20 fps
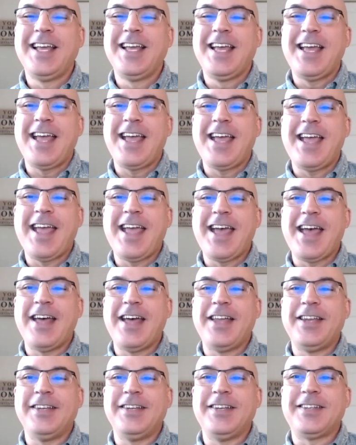
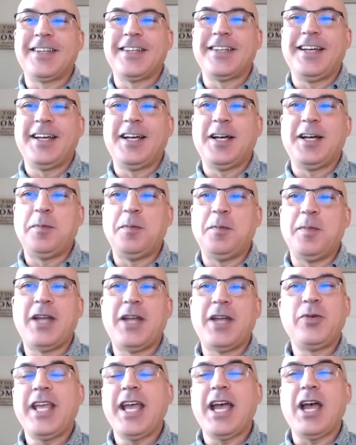And
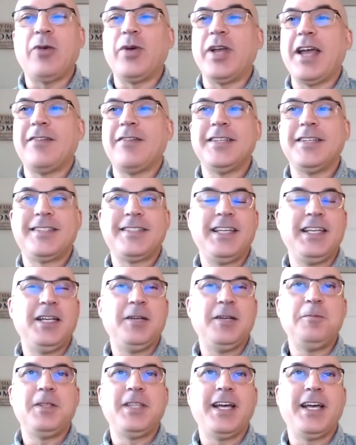yeah, we have this
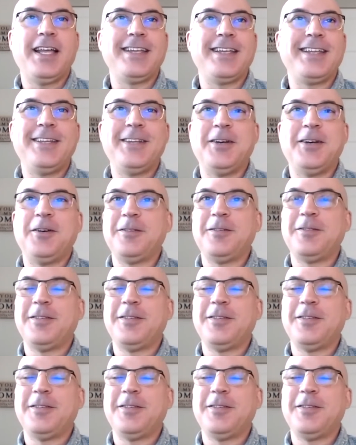team that, you know,